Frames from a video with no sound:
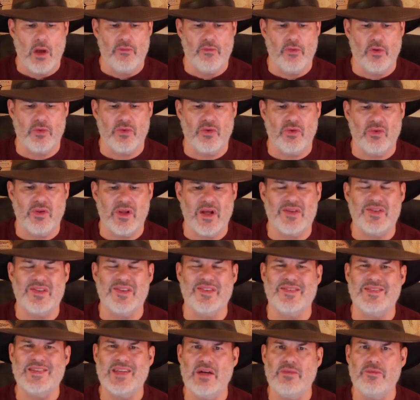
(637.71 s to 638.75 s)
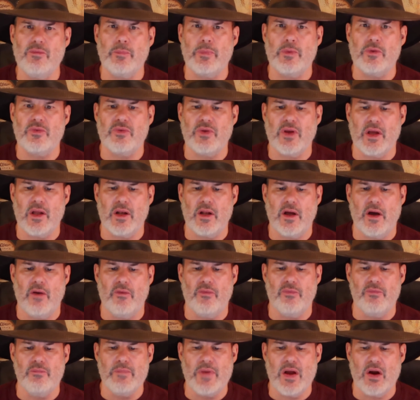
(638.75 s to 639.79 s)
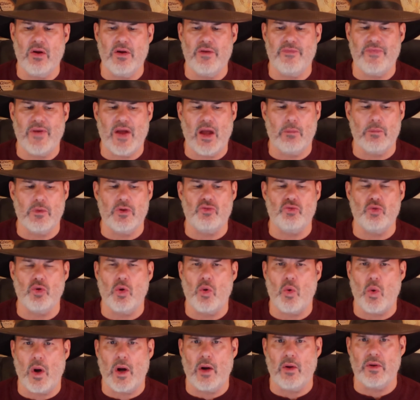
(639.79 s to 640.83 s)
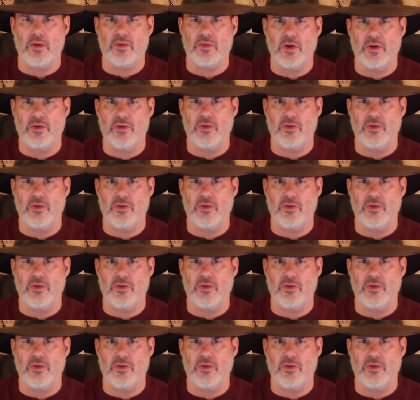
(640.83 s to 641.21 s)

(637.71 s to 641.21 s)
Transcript: versus less than 7% of married families requiring such